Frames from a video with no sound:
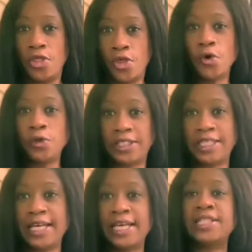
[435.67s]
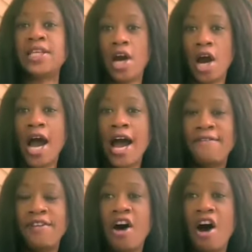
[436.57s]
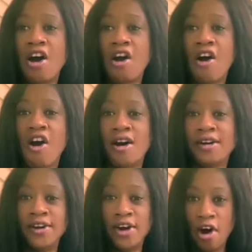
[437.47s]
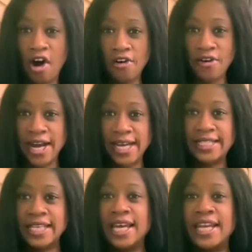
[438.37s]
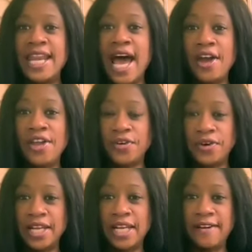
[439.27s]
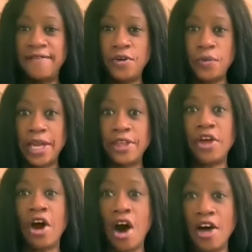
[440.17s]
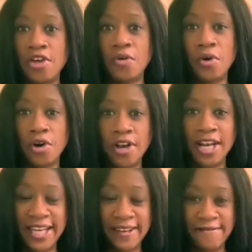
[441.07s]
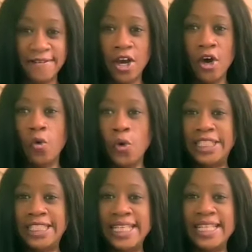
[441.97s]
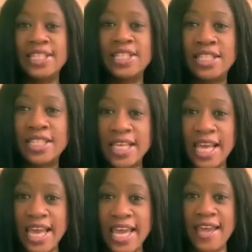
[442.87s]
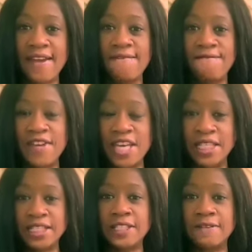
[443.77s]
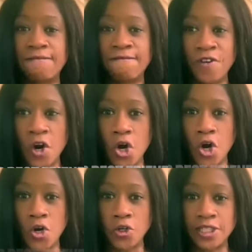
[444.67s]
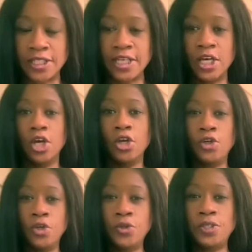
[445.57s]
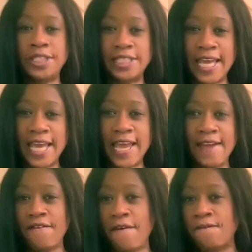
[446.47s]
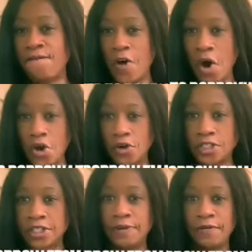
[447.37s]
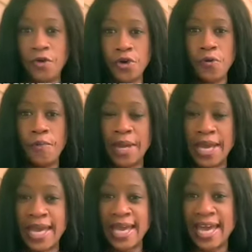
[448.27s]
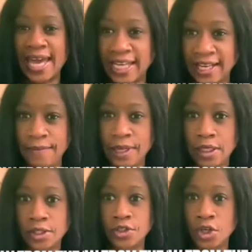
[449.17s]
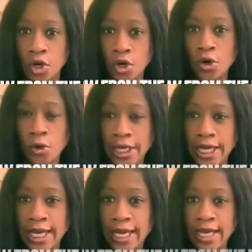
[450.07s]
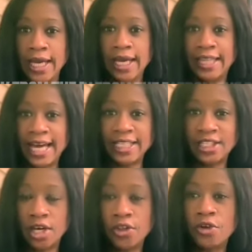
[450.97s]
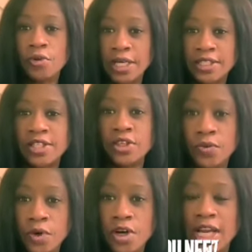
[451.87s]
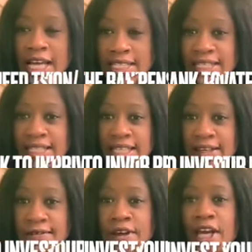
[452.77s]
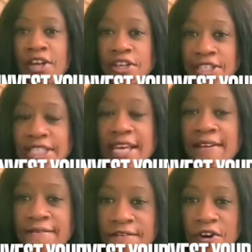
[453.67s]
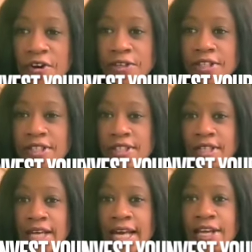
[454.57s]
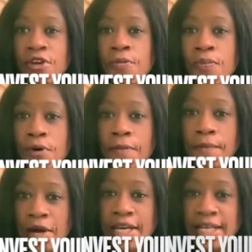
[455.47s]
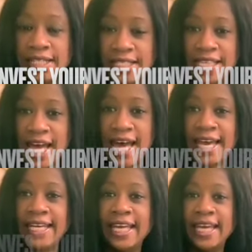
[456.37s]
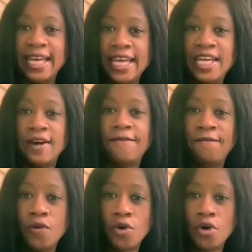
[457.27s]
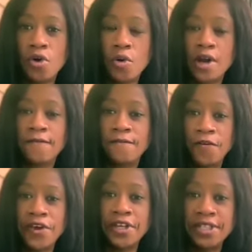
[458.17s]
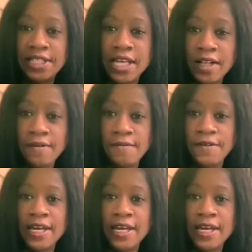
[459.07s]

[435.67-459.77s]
Those days have long gone. All right? Now you're going to live the way the other world lived, which is savings first. You save first before you pay any bills. Okay? That's how the rest of the world has to live. You save first. You put money aside in a 401 for yourself.